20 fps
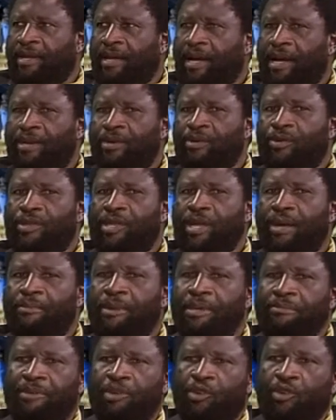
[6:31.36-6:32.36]
I know there
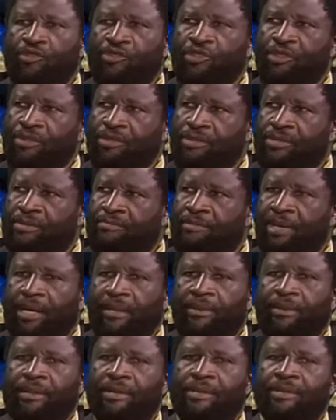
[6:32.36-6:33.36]
may be concerns, but
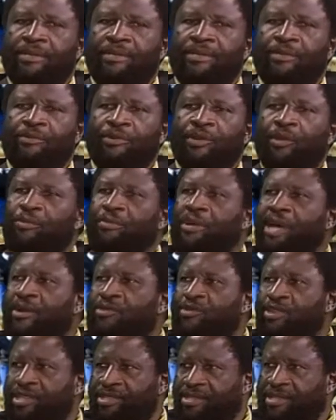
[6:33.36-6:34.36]
these will be
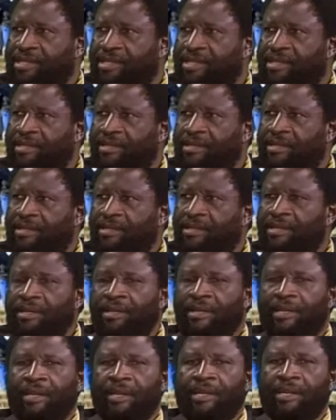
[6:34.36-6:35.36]
addressed.
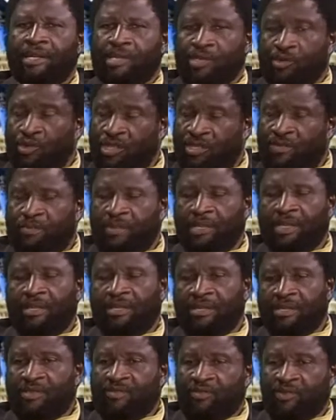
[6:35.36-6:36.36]
And as we speak
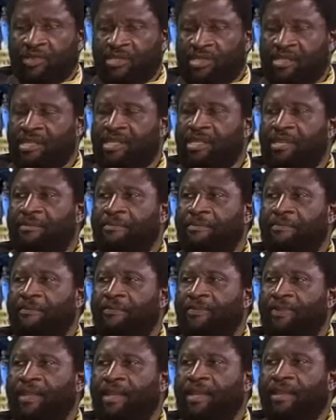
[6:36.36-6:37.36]
in this first term,
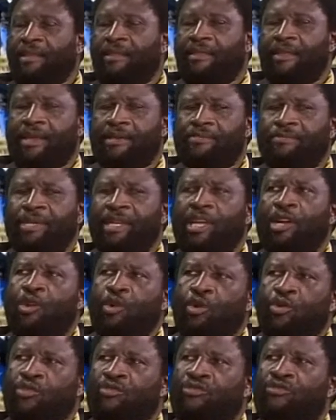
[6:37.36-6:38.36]
there has been a
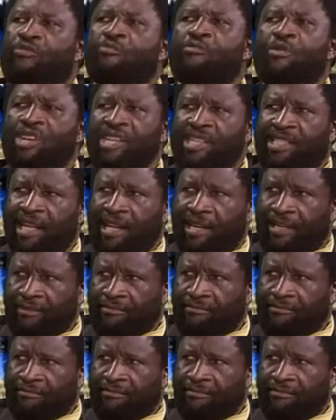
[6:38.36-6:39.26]
lot of monitoring.